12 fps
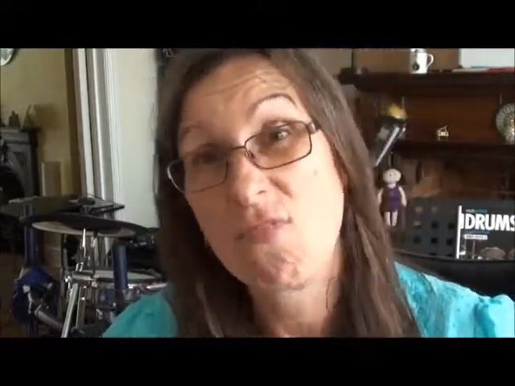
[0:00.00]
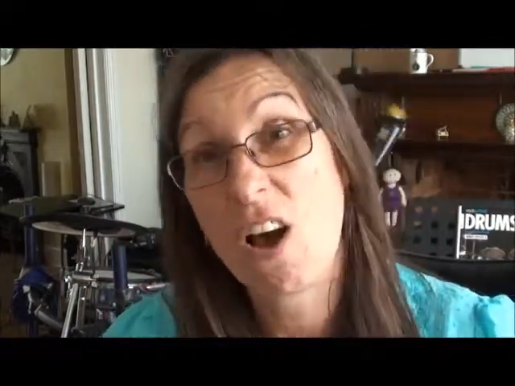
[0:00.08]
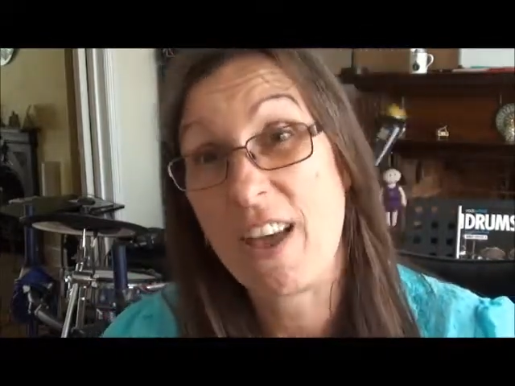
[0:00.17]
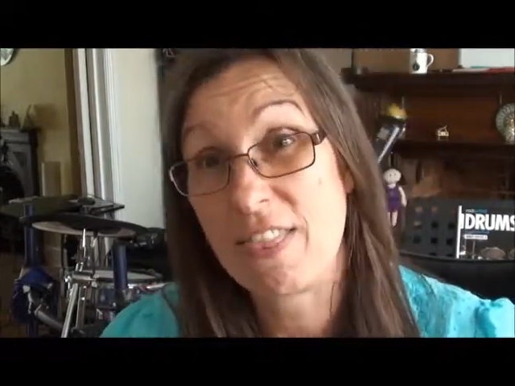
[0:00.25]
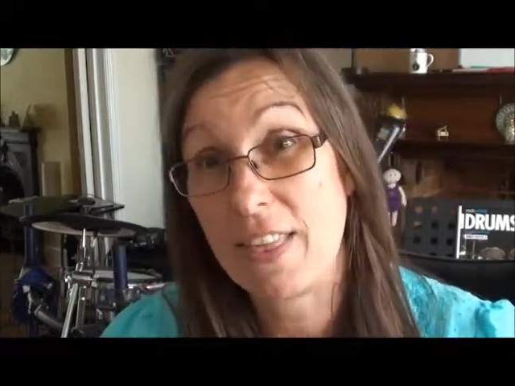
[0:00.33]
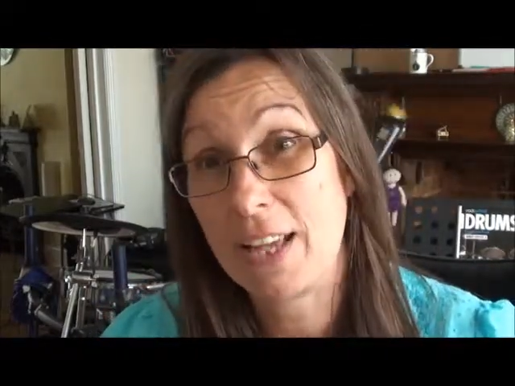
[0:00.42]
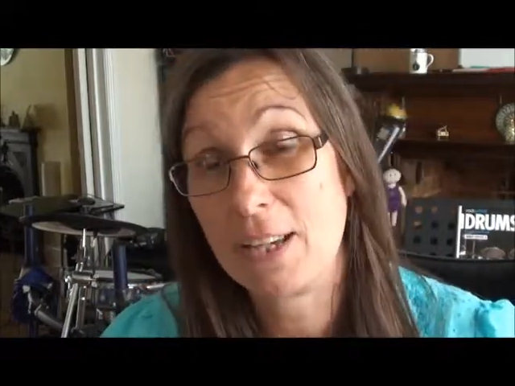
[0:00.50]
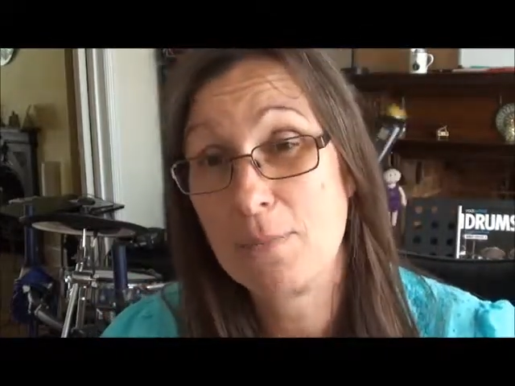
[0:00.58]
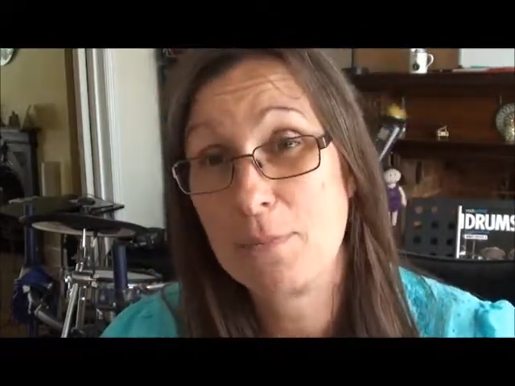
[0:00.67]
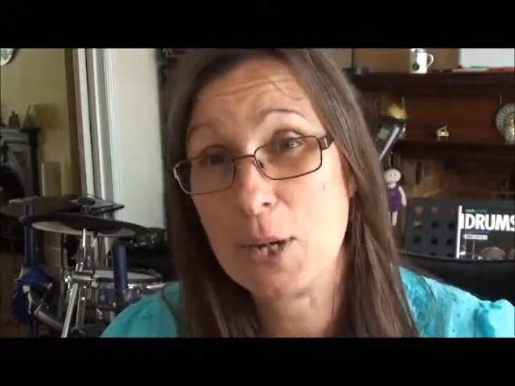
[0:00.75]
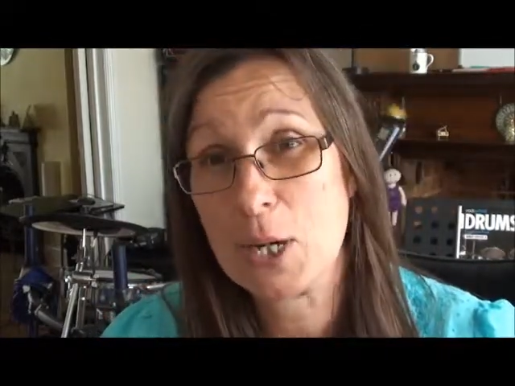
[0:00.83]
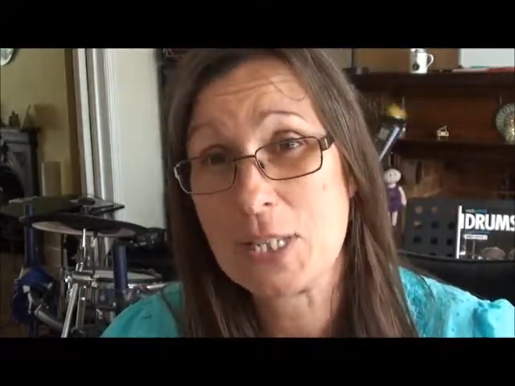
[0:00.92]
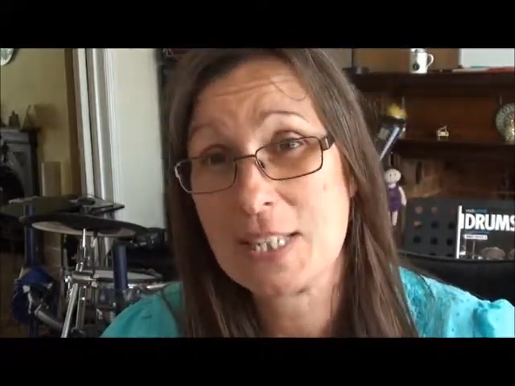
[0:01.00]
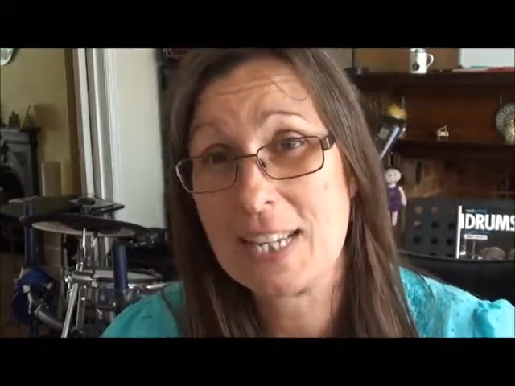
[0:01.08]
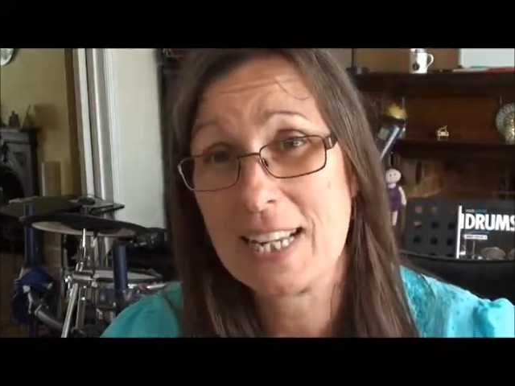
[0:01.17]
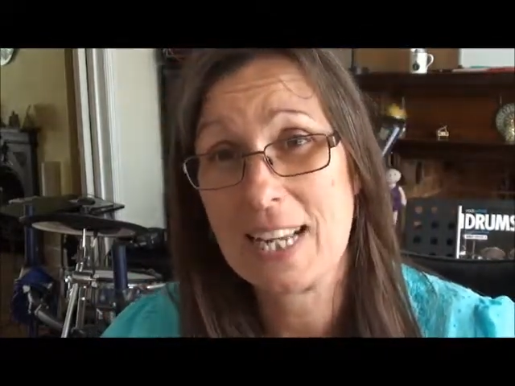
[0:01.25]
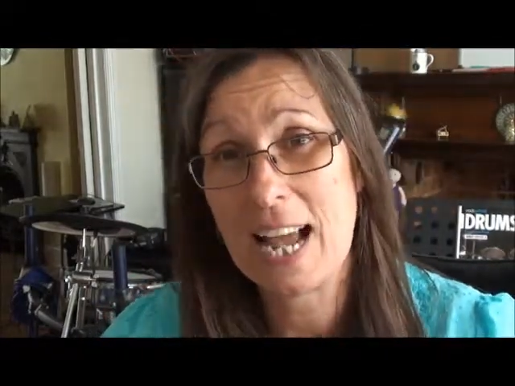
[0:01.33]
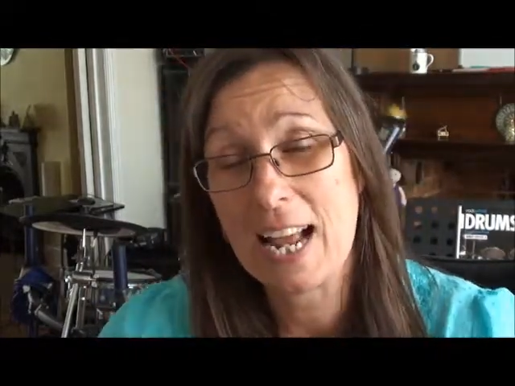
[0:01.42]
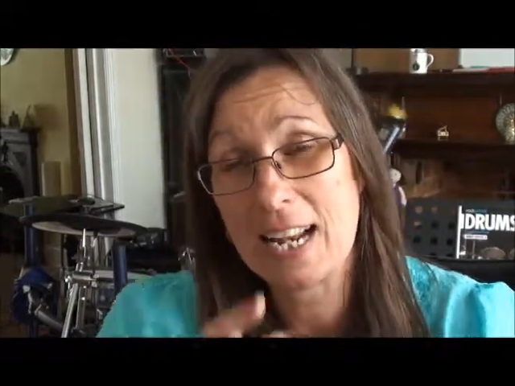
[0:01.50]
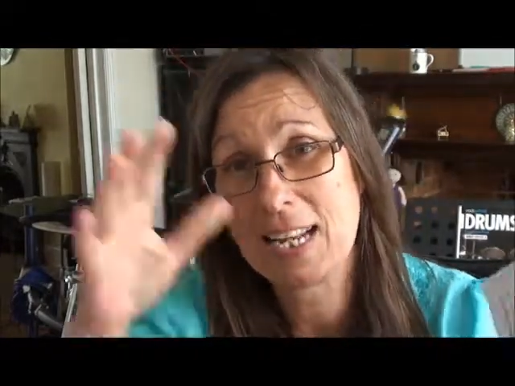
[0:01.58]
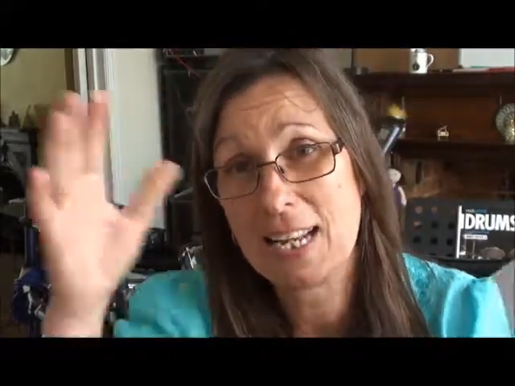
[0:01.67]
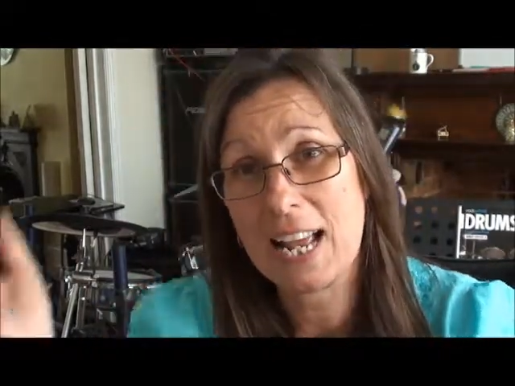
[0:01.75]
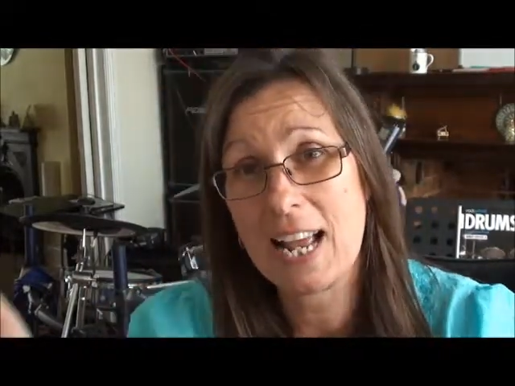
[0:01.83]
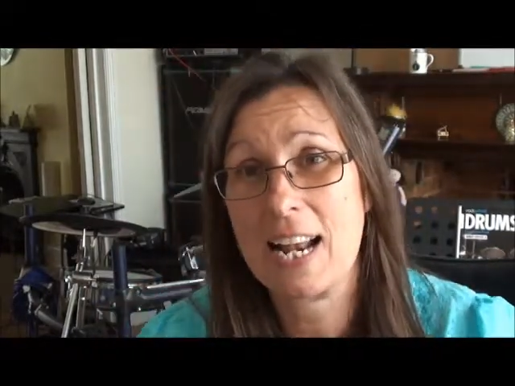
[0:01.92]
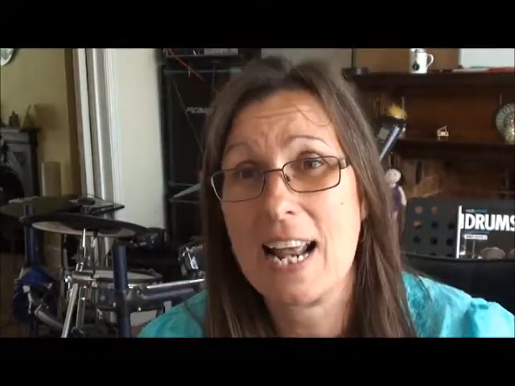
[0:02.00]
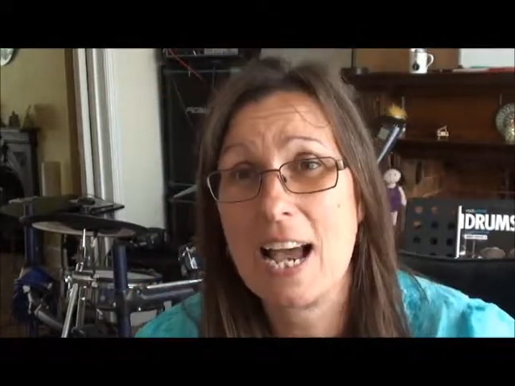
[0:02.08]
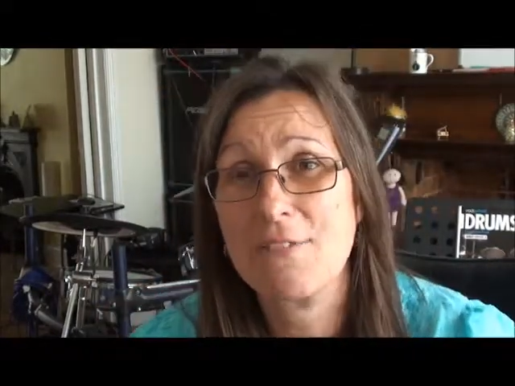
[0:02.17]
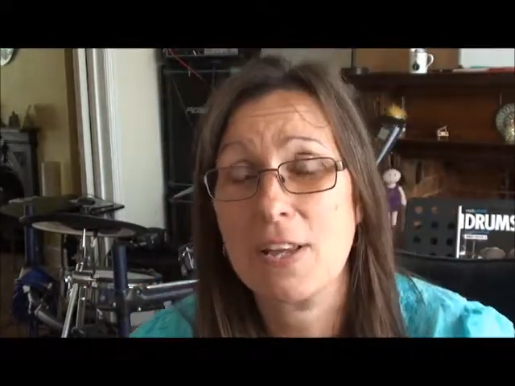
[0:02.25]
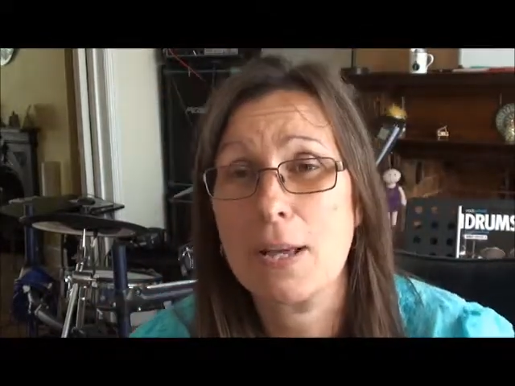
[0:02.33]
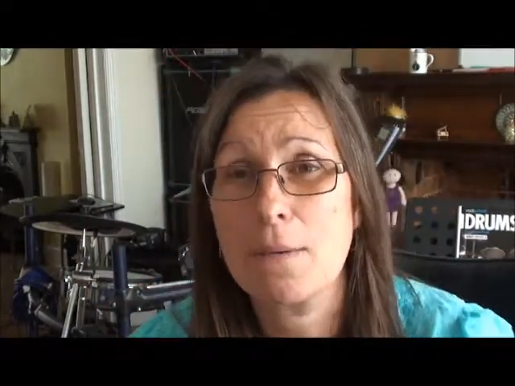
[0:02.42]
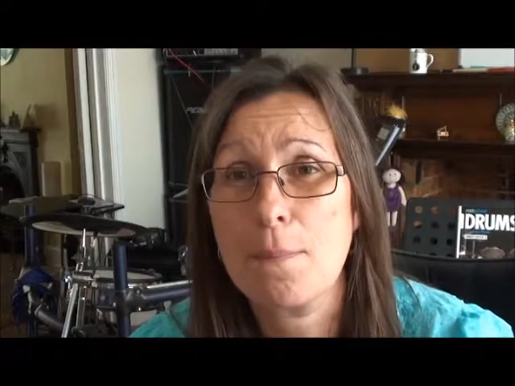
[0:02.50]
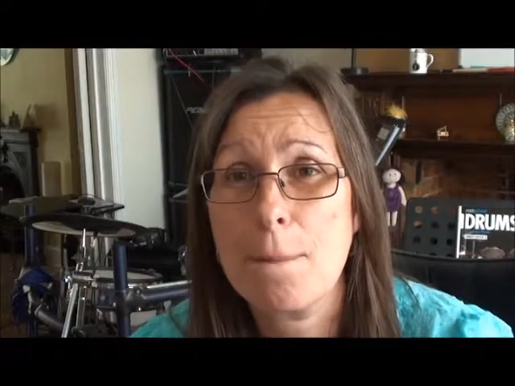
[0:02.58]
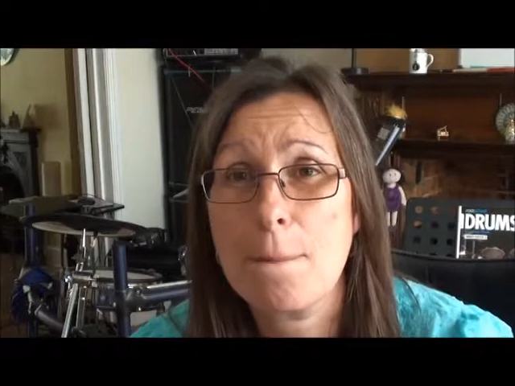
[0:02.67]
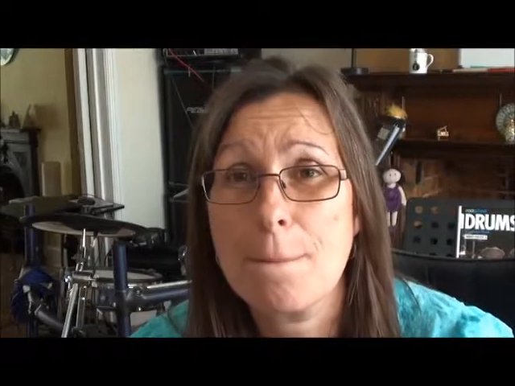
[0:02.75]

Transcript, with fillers: I think, personally, and, and having